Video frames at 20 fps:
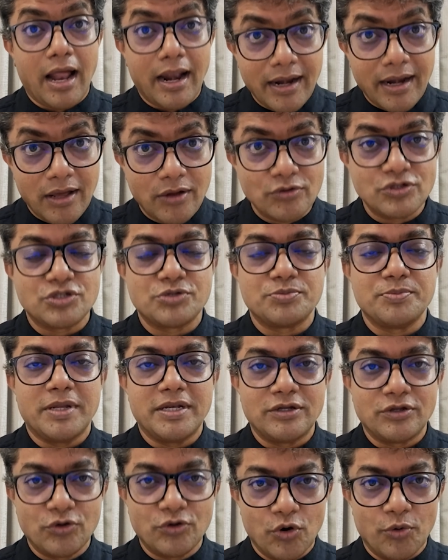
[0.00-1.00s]

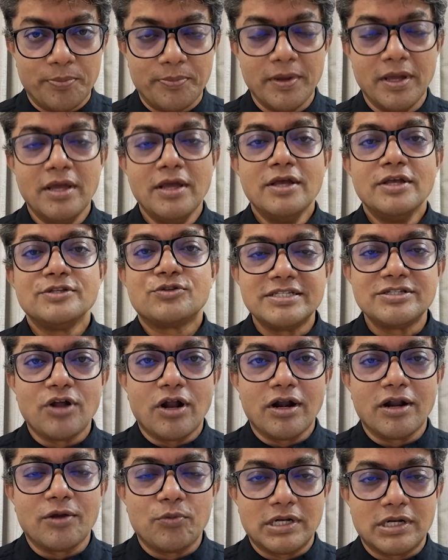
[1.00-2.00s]
announcement group. This is
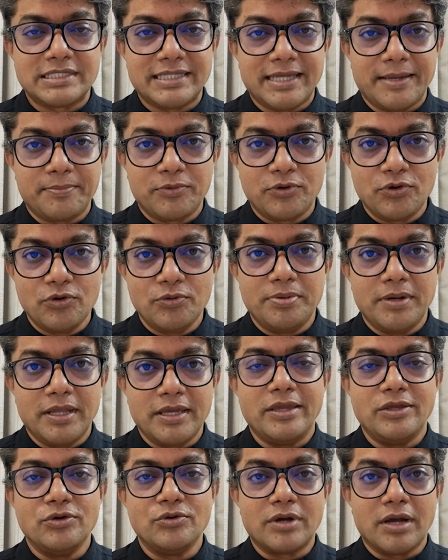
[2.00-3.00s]
not a WhatsApp group
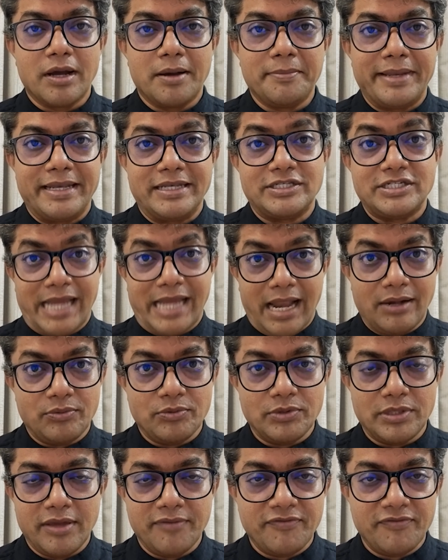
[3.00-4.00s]
where you come and
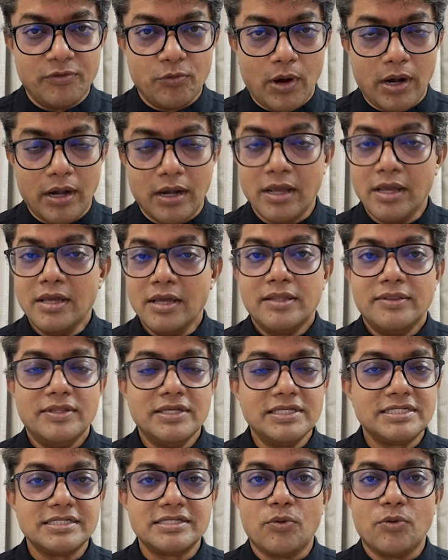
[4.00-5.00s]
chat with everyone.
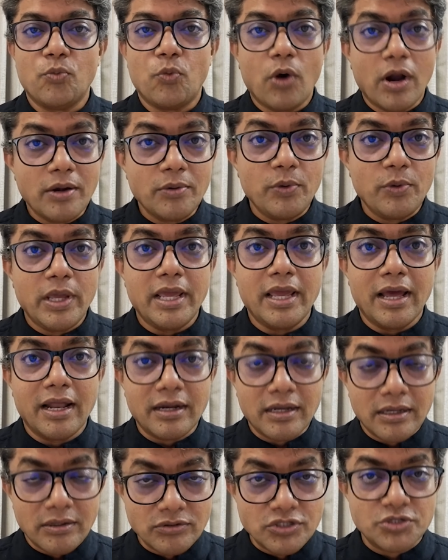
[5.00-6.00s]
This is a one-way
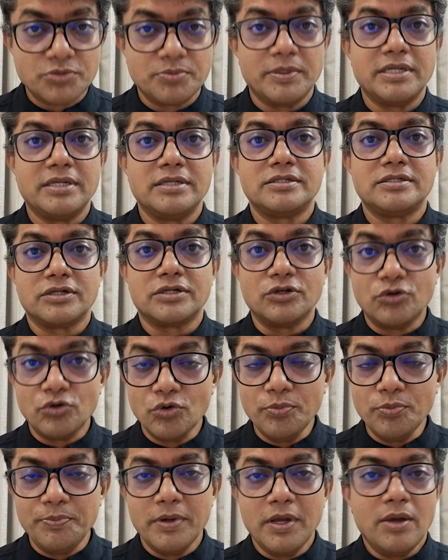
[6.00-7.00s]
announcement
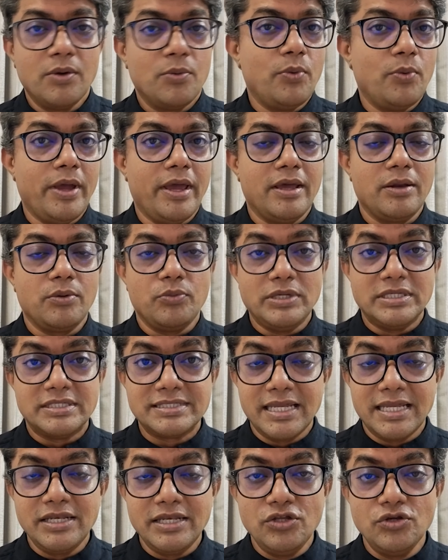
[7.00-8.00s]
group where we
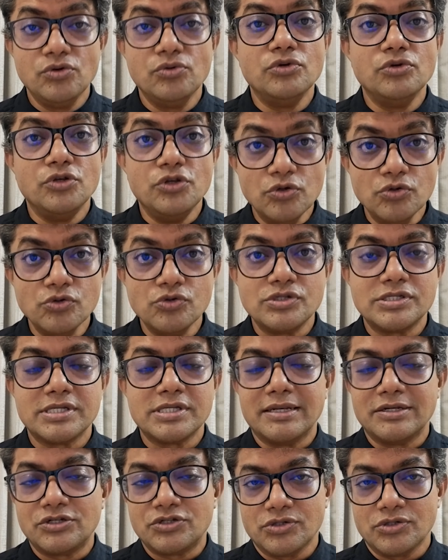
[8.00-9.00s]
send you news
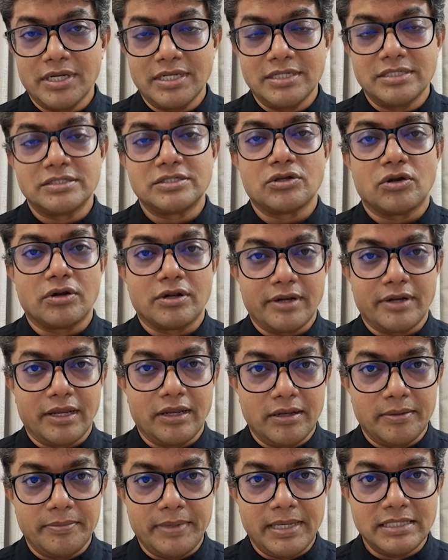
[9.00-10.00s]
and trends on a
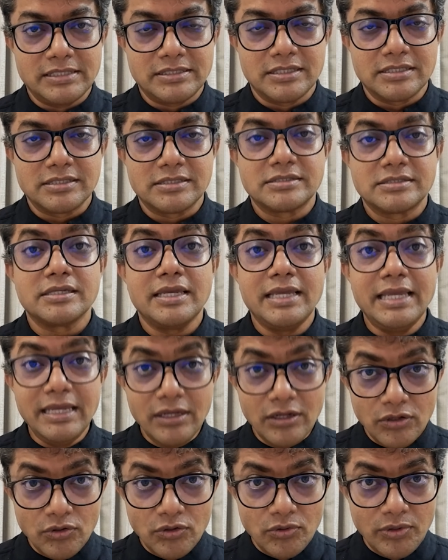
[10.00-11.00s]
regular basis,
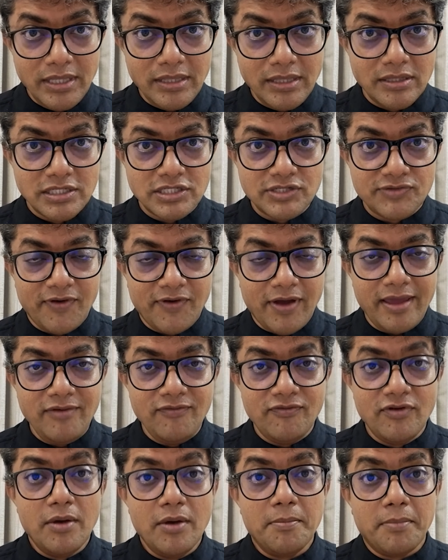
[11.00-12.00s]
including this
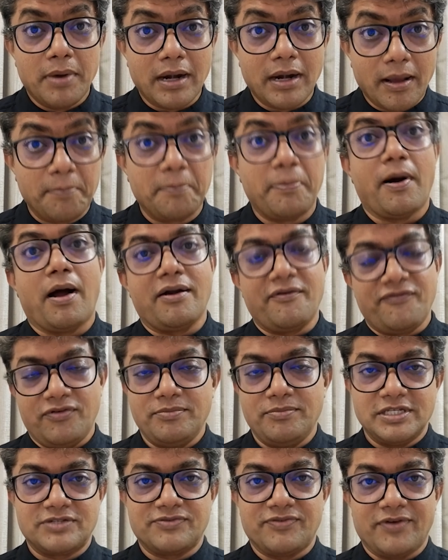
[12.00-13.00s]
five. But apart
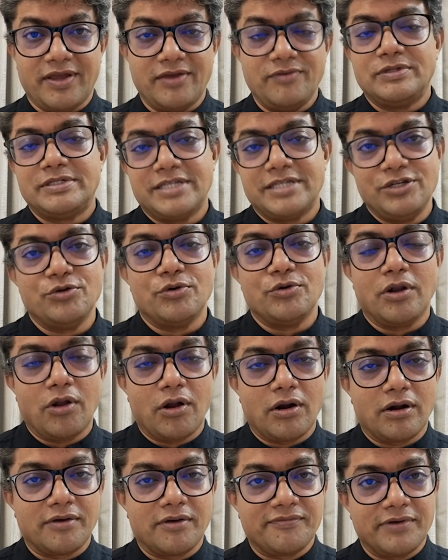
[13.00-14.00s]
from this five, we send you a
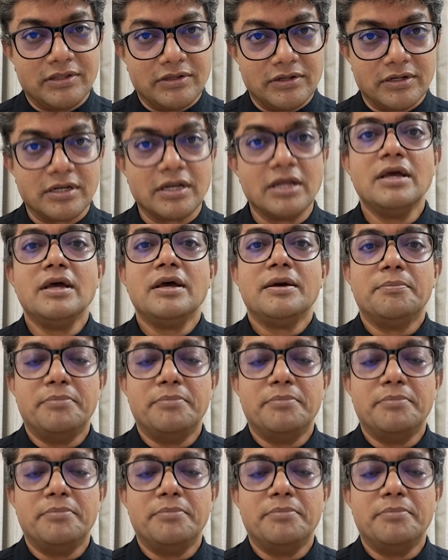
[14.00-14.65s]
lot of other